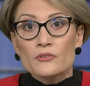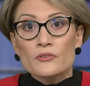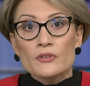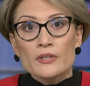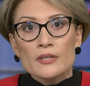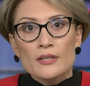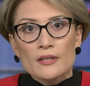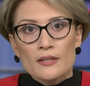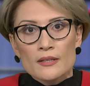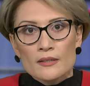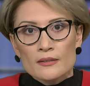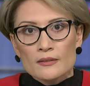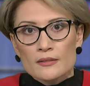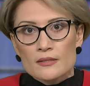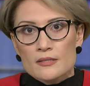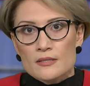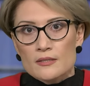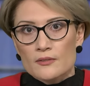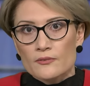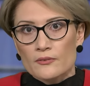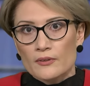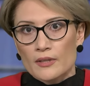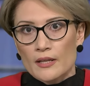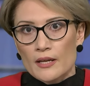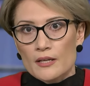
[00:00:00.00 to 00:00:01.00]
regardless
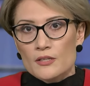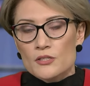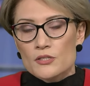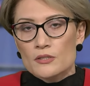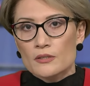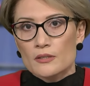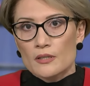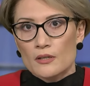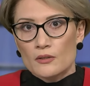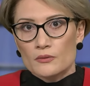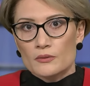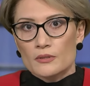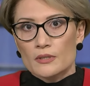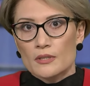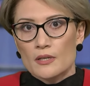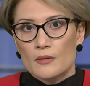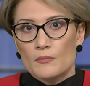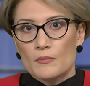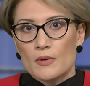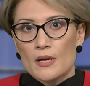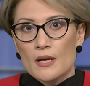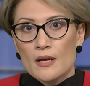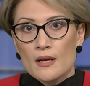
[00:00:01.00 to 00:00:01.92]
of election outcome?